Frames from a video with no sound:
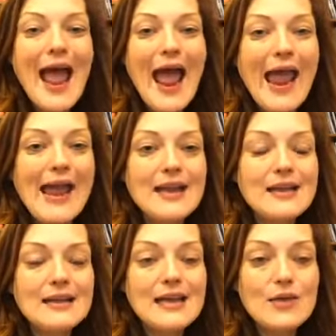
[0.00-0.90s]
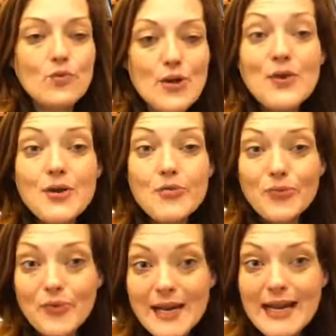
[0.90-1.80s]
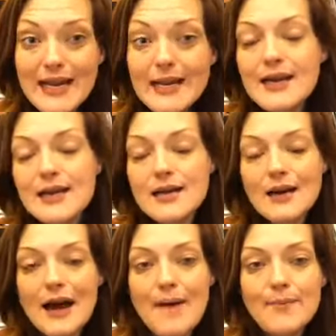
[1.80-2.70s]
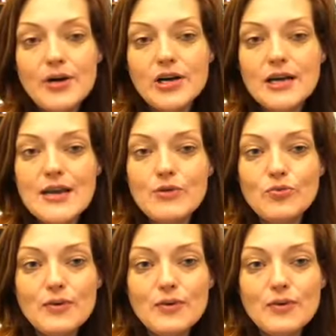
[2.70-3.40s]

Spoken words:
and we would read a book. I would